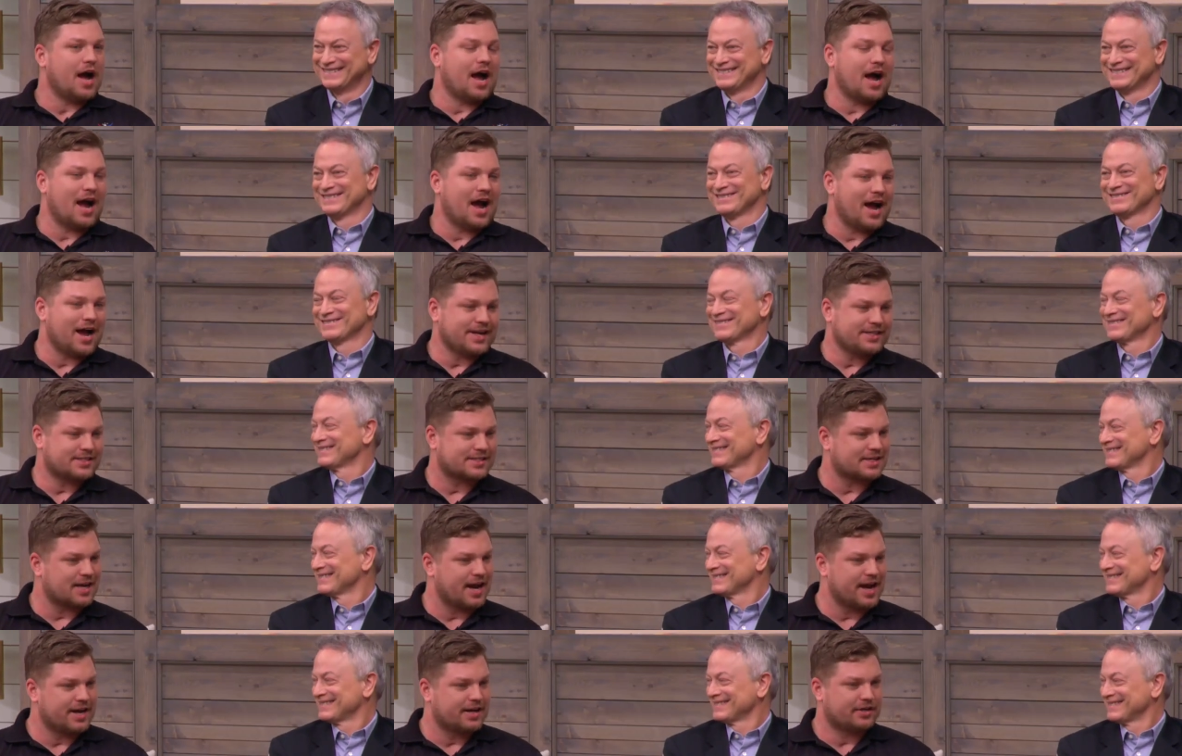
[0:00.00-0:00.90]

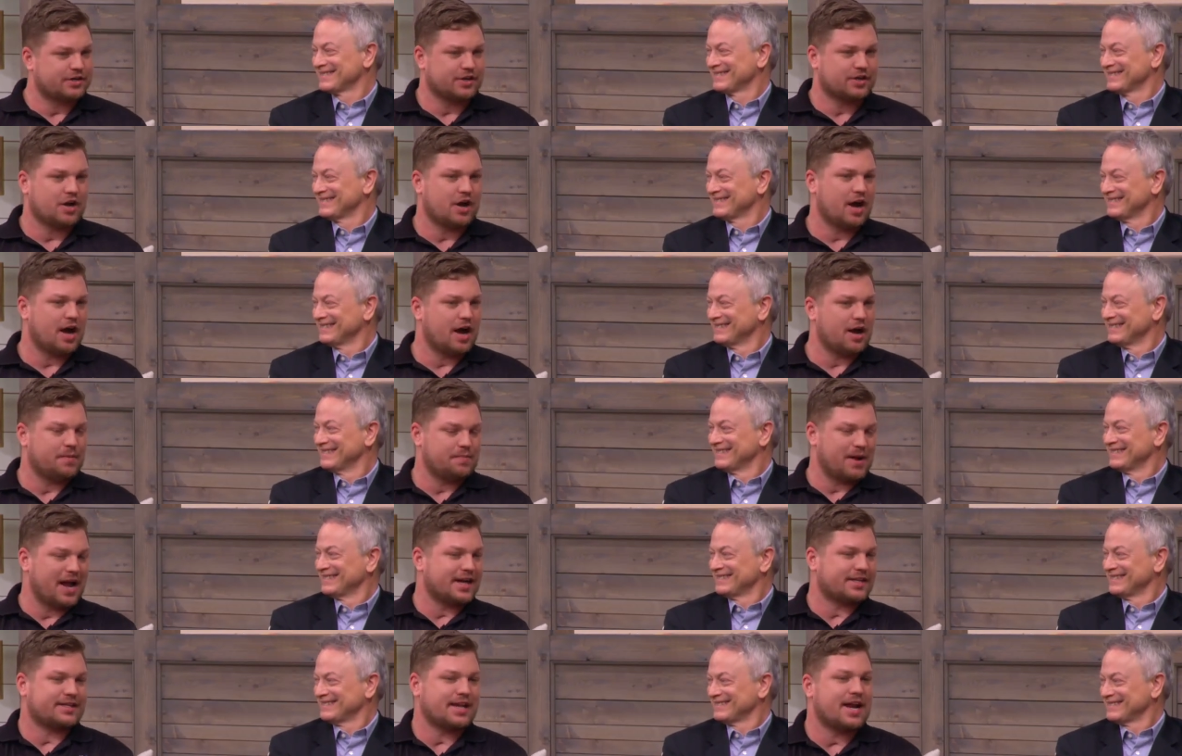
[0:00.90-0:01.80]
Speaker 1: Hindsight, you know,
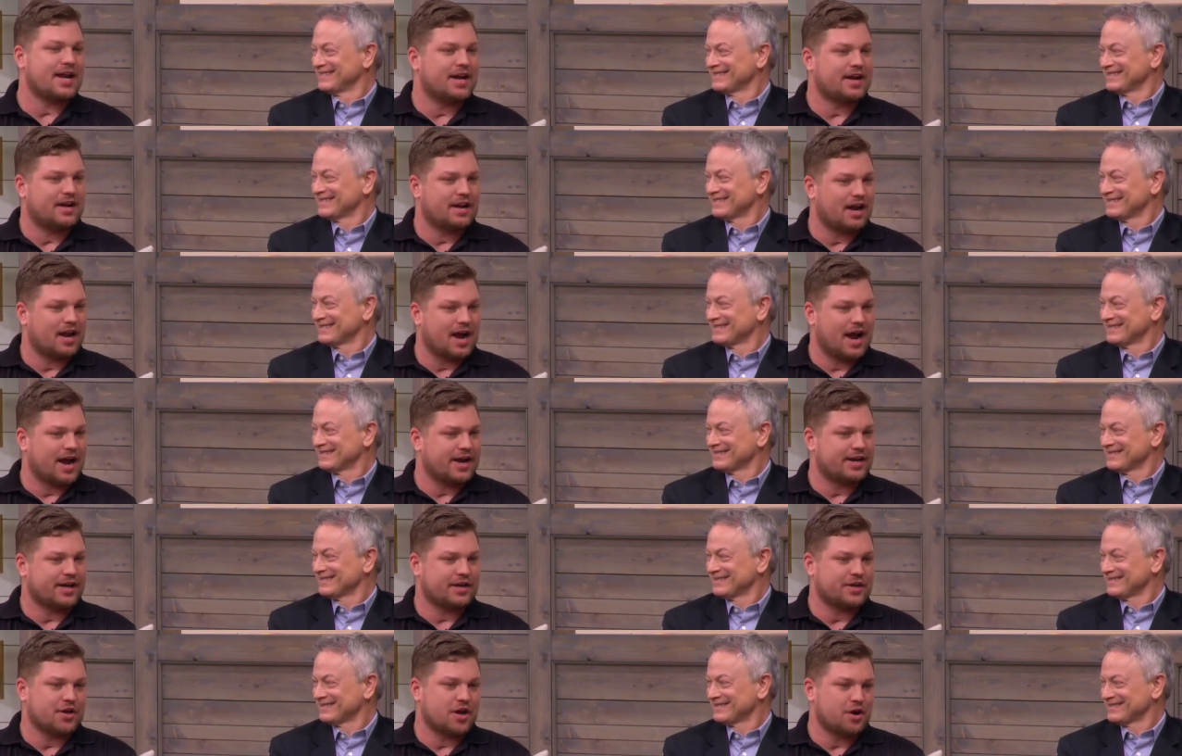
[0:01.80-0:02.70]
back then I
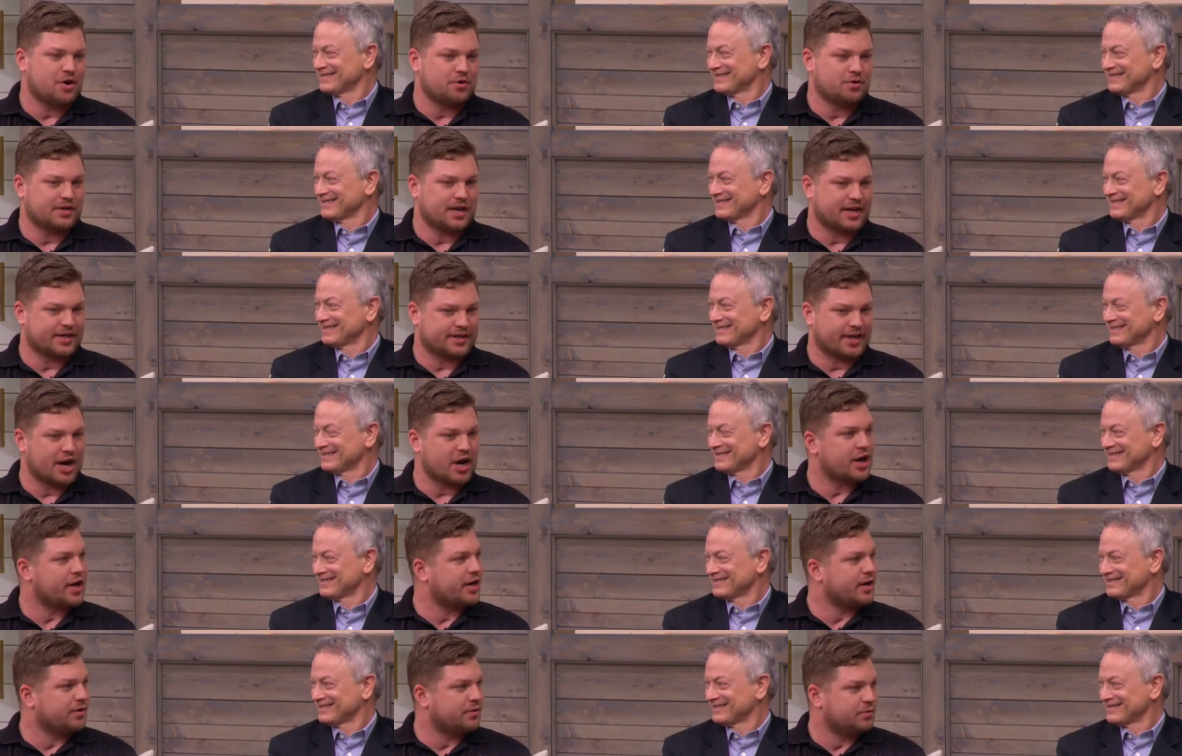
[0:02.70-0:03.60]
didn't know that
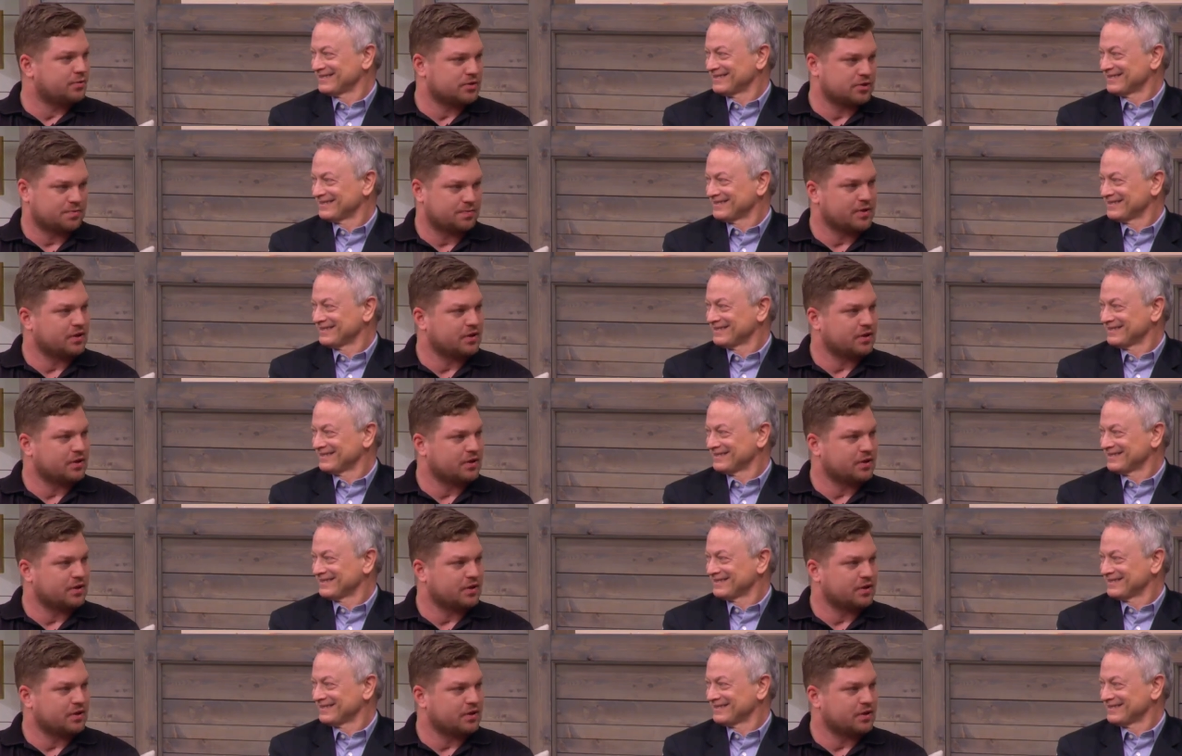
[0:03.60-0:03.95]
Gary was